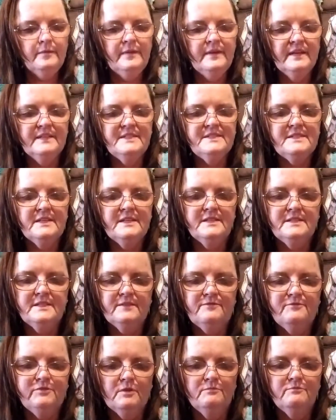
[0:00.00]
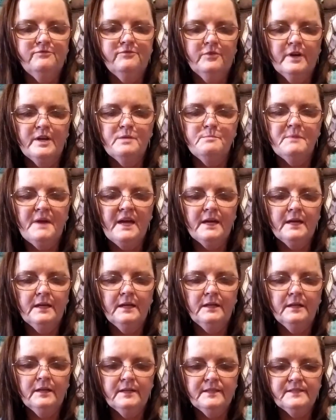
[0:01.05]
This is from
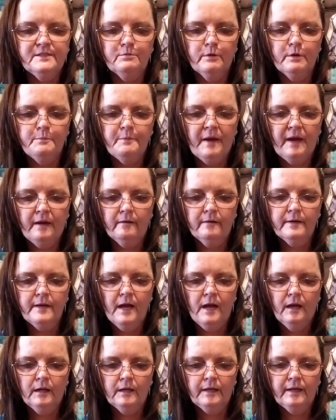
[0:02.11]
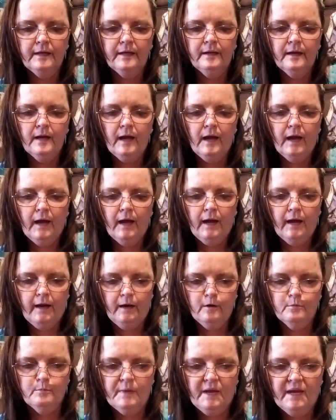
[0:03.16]
Freeman. It's Repair and Honey
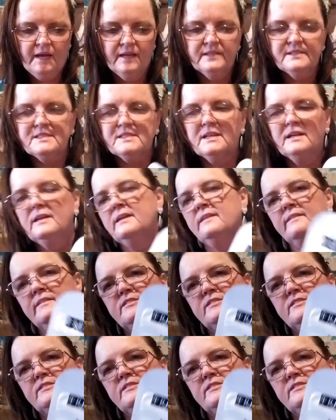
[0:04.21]
Hair Mask.